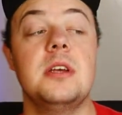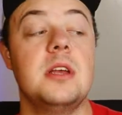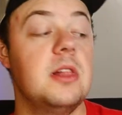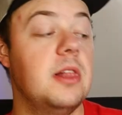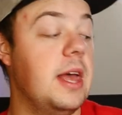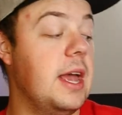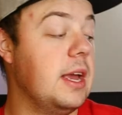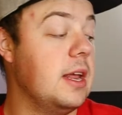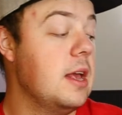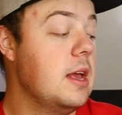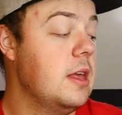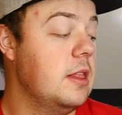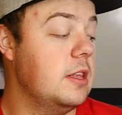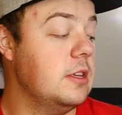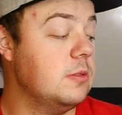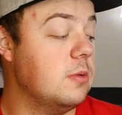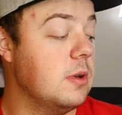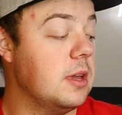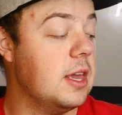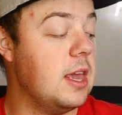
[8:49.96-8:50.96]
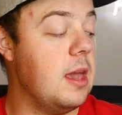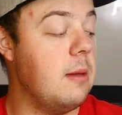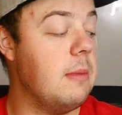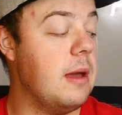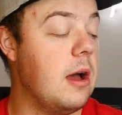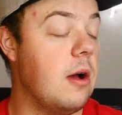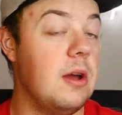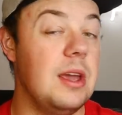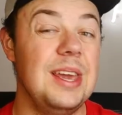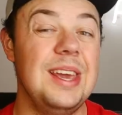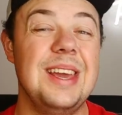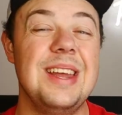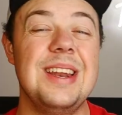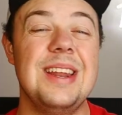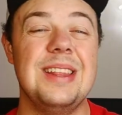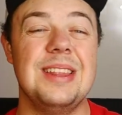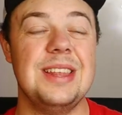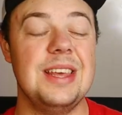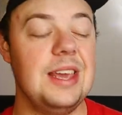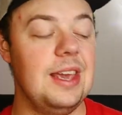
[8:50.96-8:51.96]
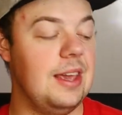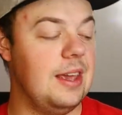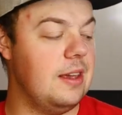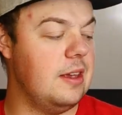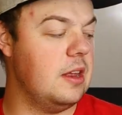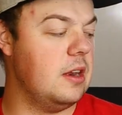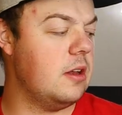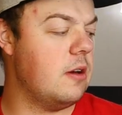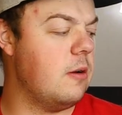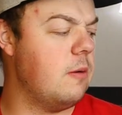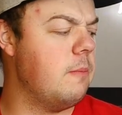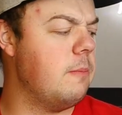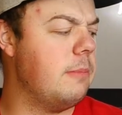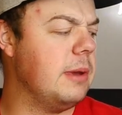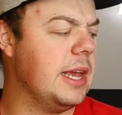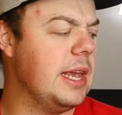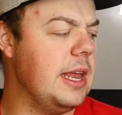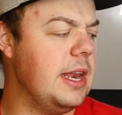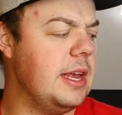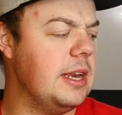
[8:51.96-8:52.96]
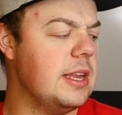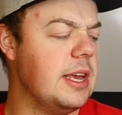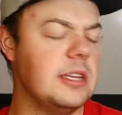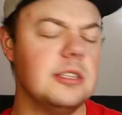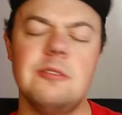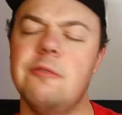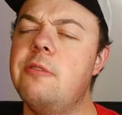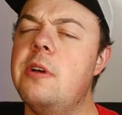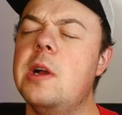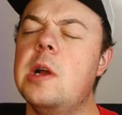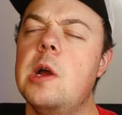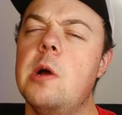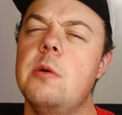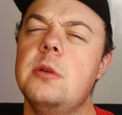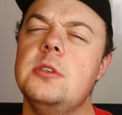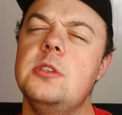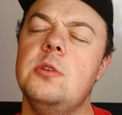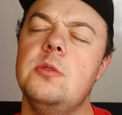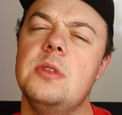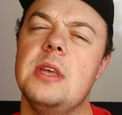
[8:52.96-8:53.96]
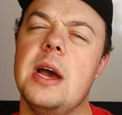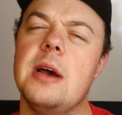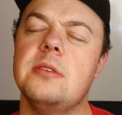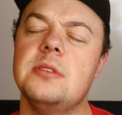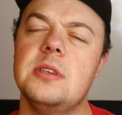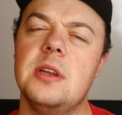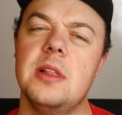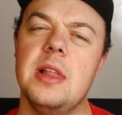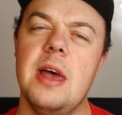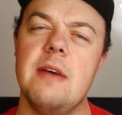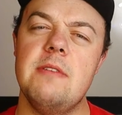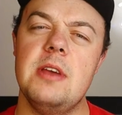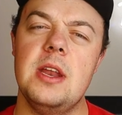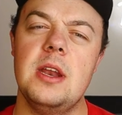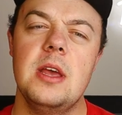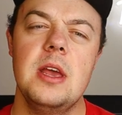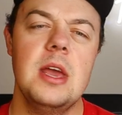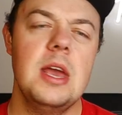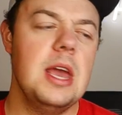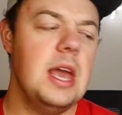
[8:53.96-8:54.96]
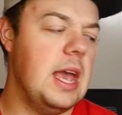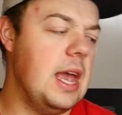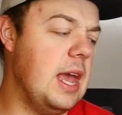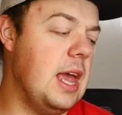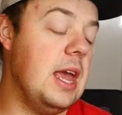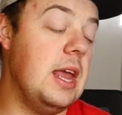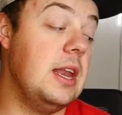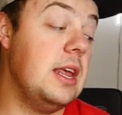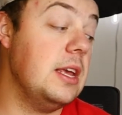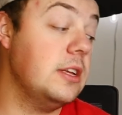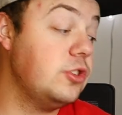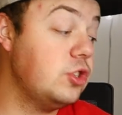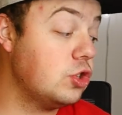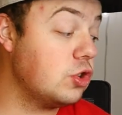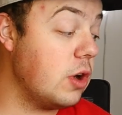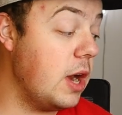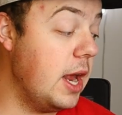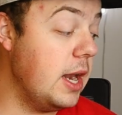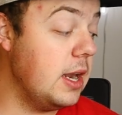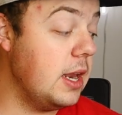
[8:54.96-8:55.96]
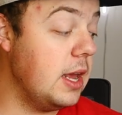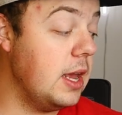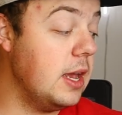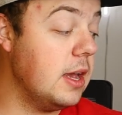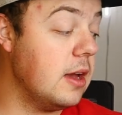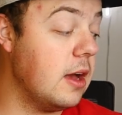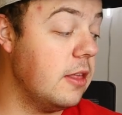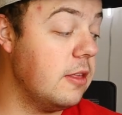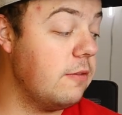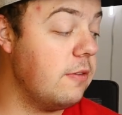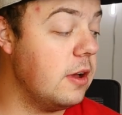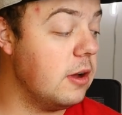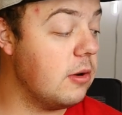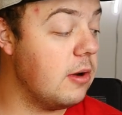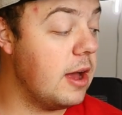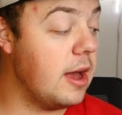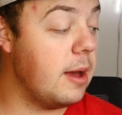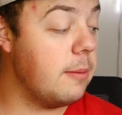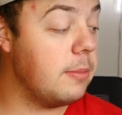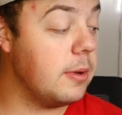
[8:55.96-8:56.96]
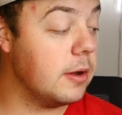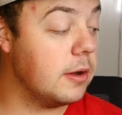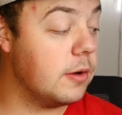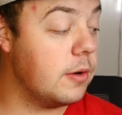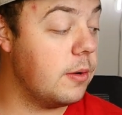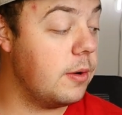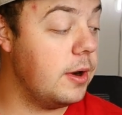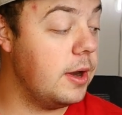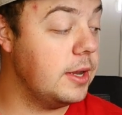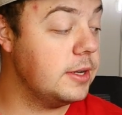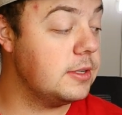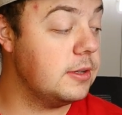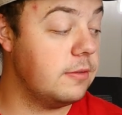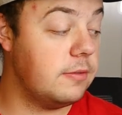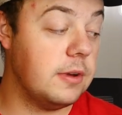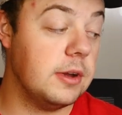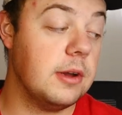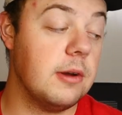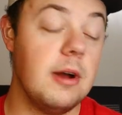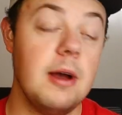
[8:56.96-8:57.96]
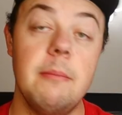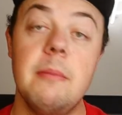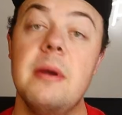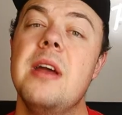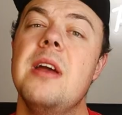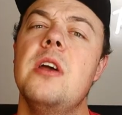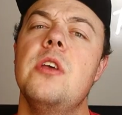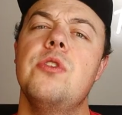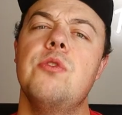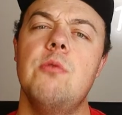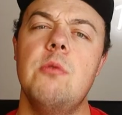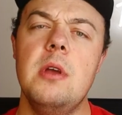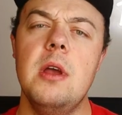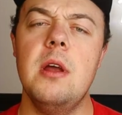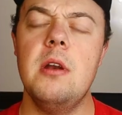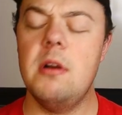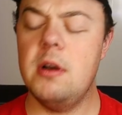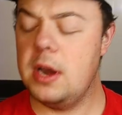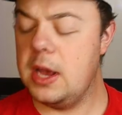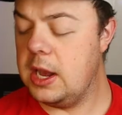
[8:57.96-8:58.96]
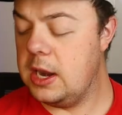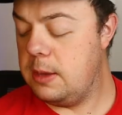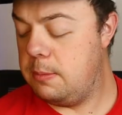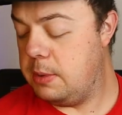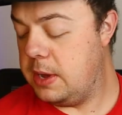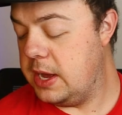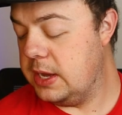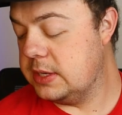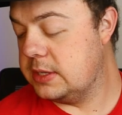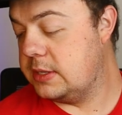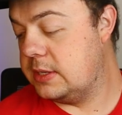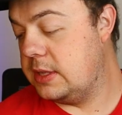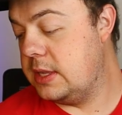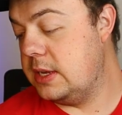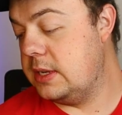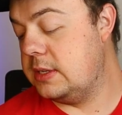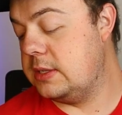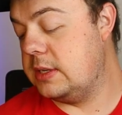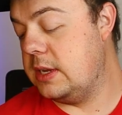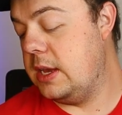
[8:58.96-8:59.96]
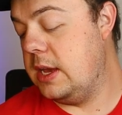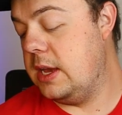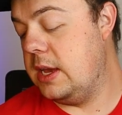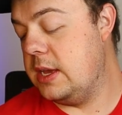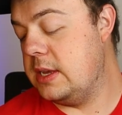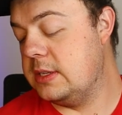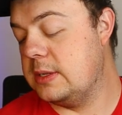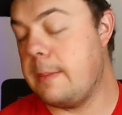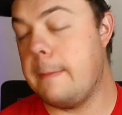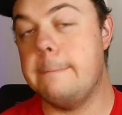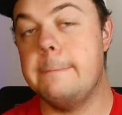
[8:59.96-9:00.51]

to collect. This one came out in the, you know, beginning days of Funko in 2011, and is trending on the Funko app, according to the Funko app, 380 bucks. This is